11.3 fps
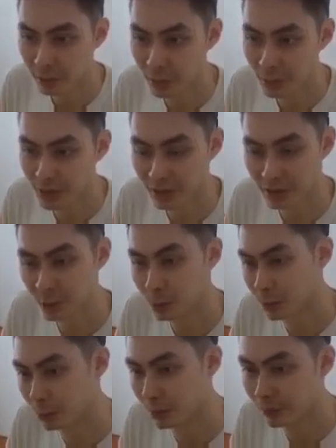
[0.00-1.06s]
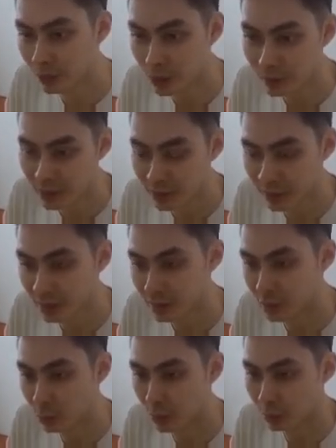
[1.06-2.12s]
Crop size is 224, resize size
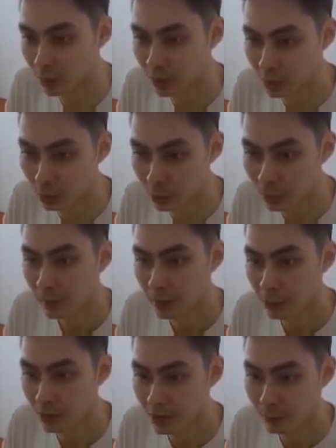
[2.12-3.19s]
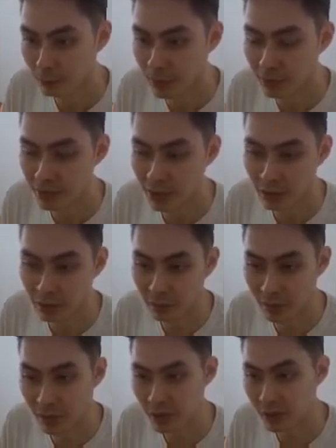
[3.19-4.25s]
is 232, and you see the mean, the standard
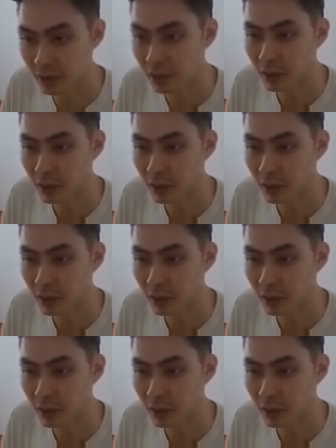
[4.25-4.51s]
deviation.